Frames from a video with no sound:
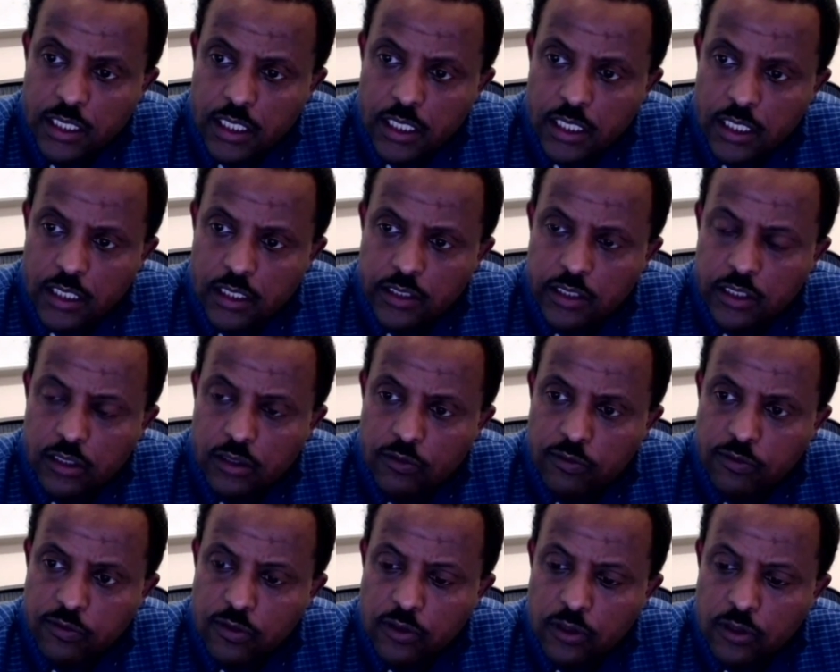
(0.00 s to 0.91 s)
uh, you know,
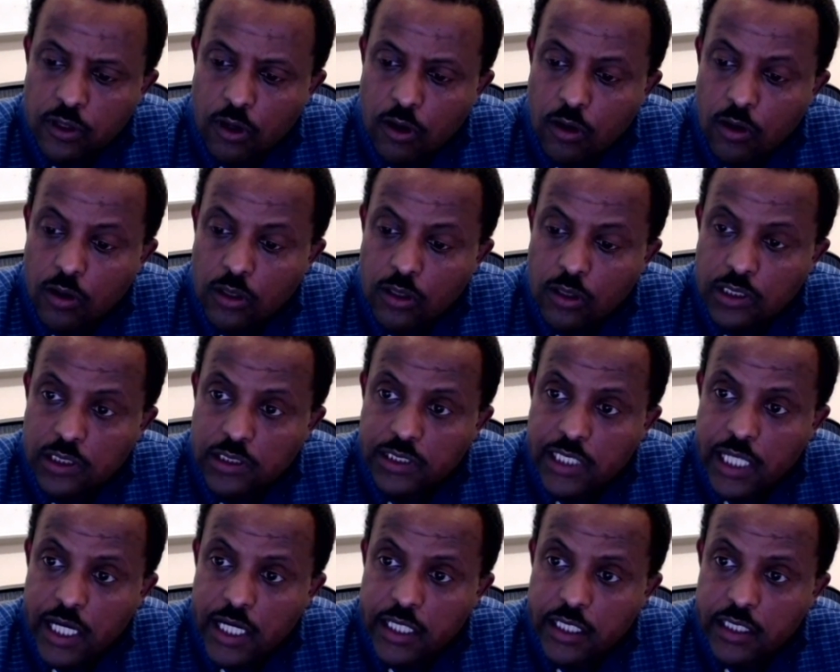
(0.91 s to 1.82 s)
for all
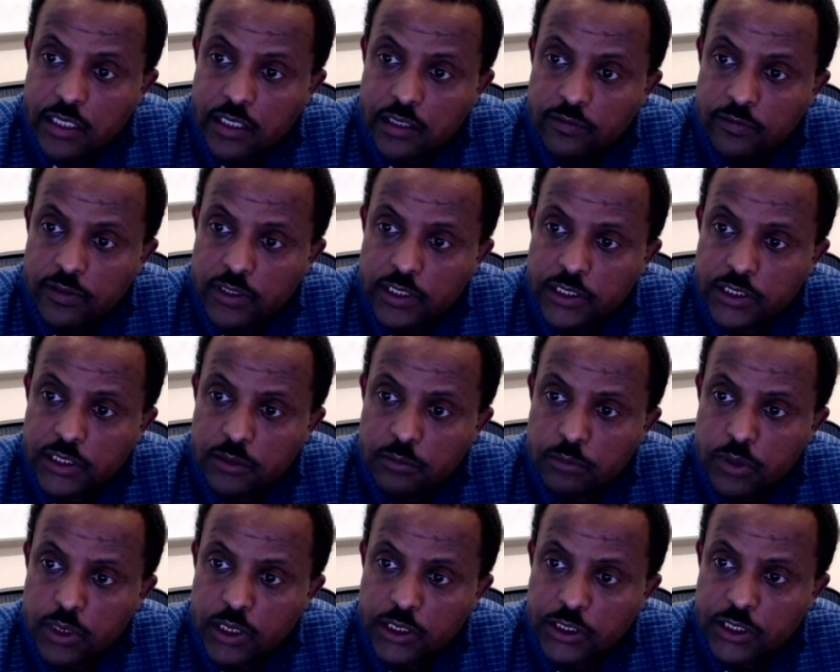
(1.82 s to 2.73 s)
tire inflation
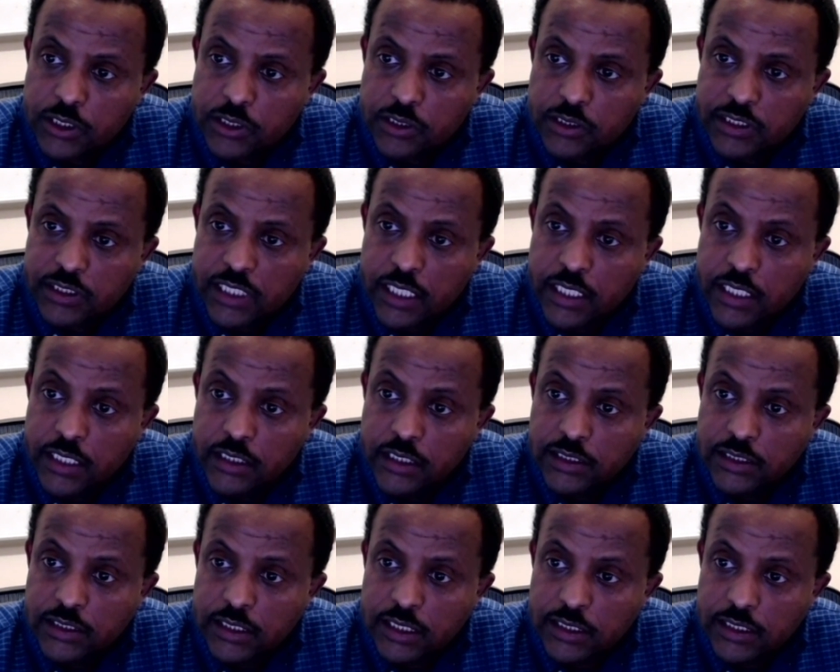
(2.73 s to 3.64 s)
pressure
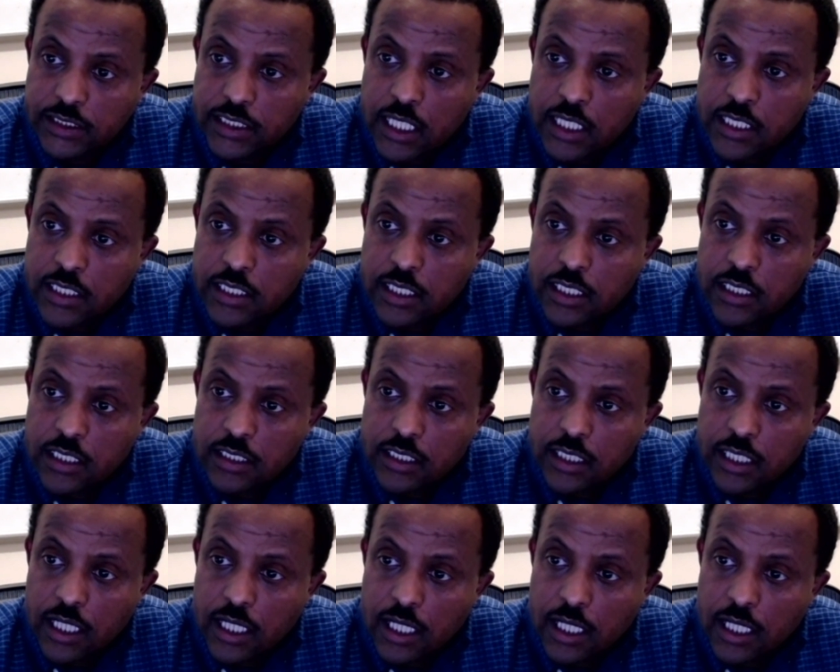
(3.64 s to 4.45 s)
settings, the standard,